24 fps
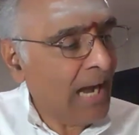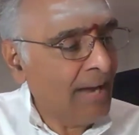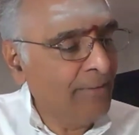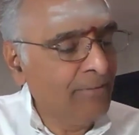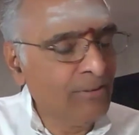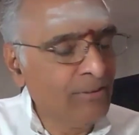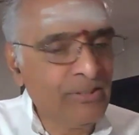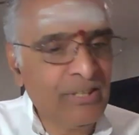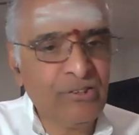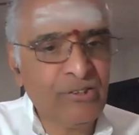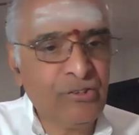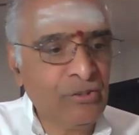I
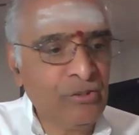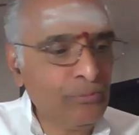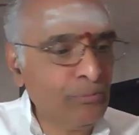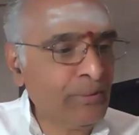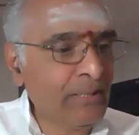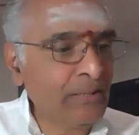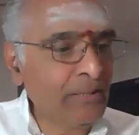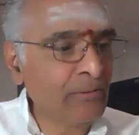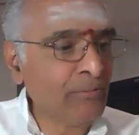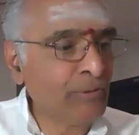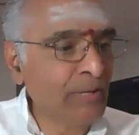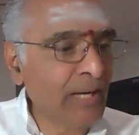will just,
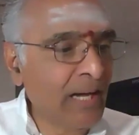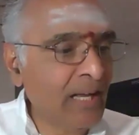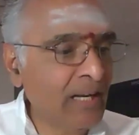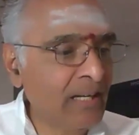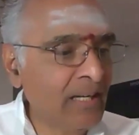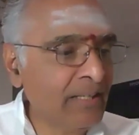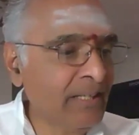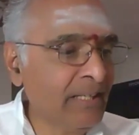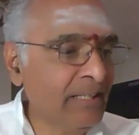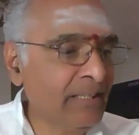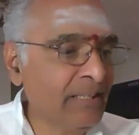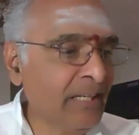because we
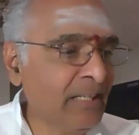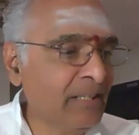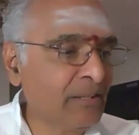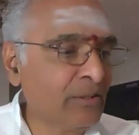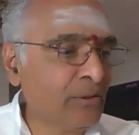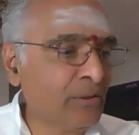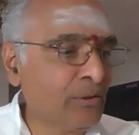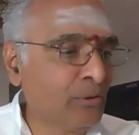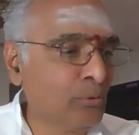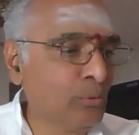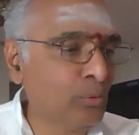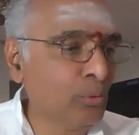already
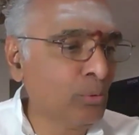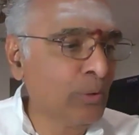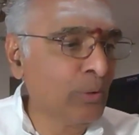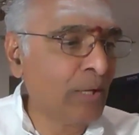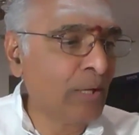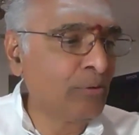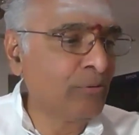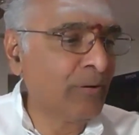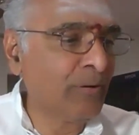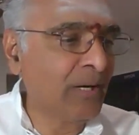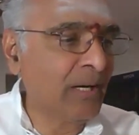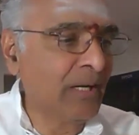did two
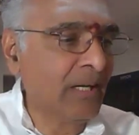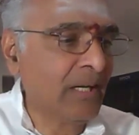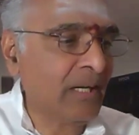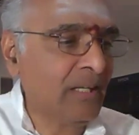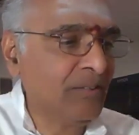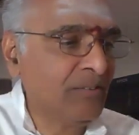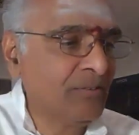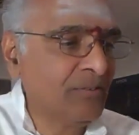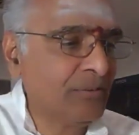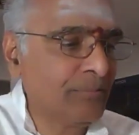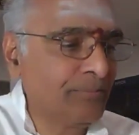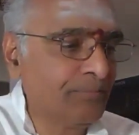
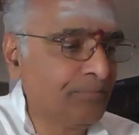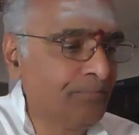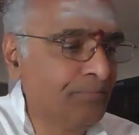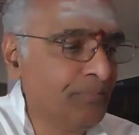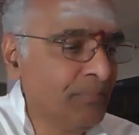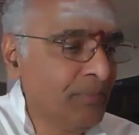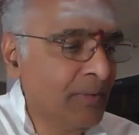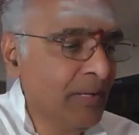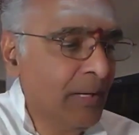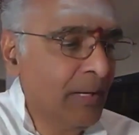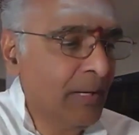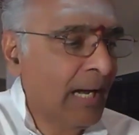Anuvakas,
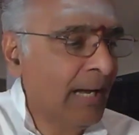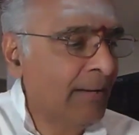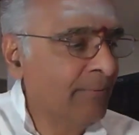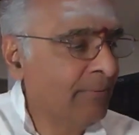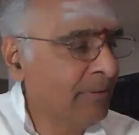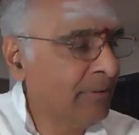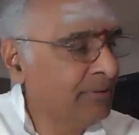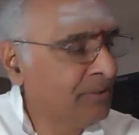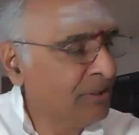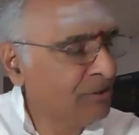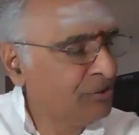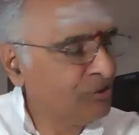I
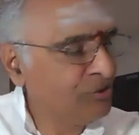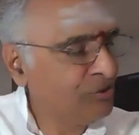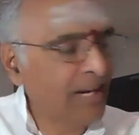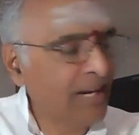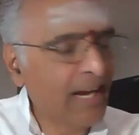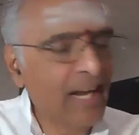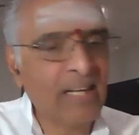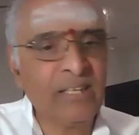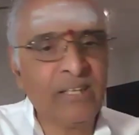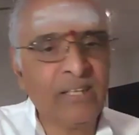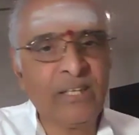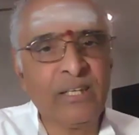will just
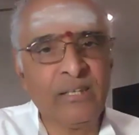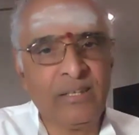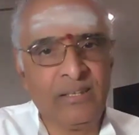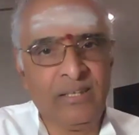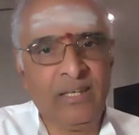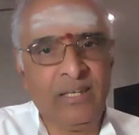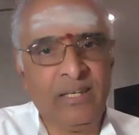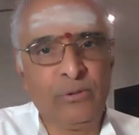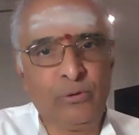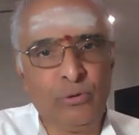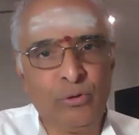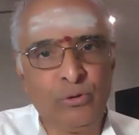chant
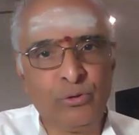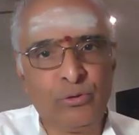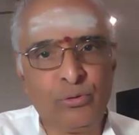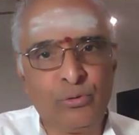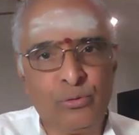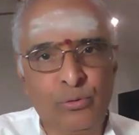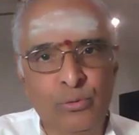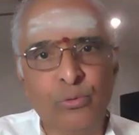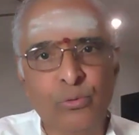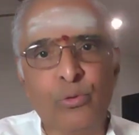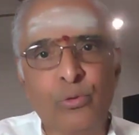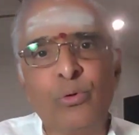those
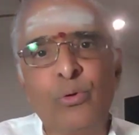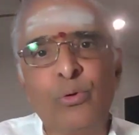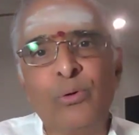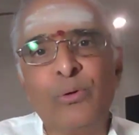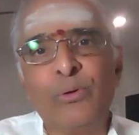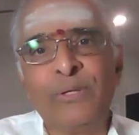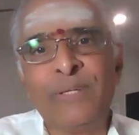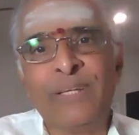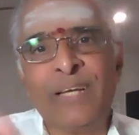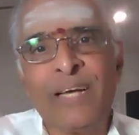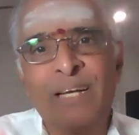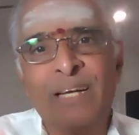two
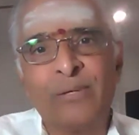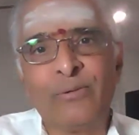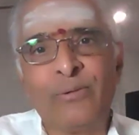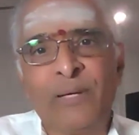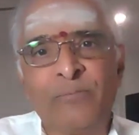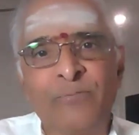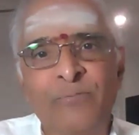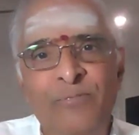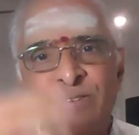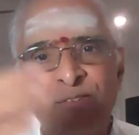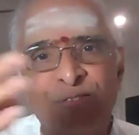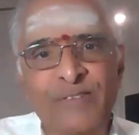in order to
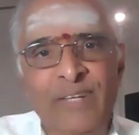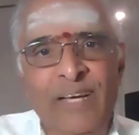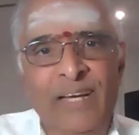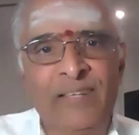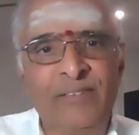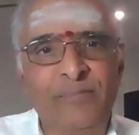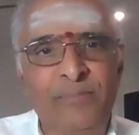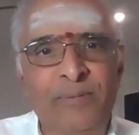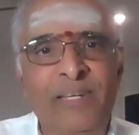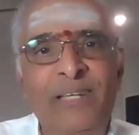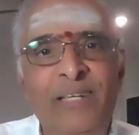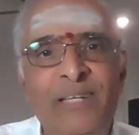
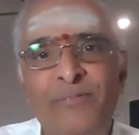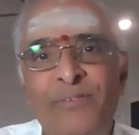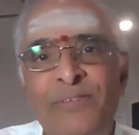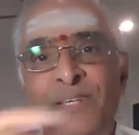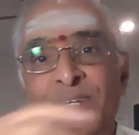emphasize, because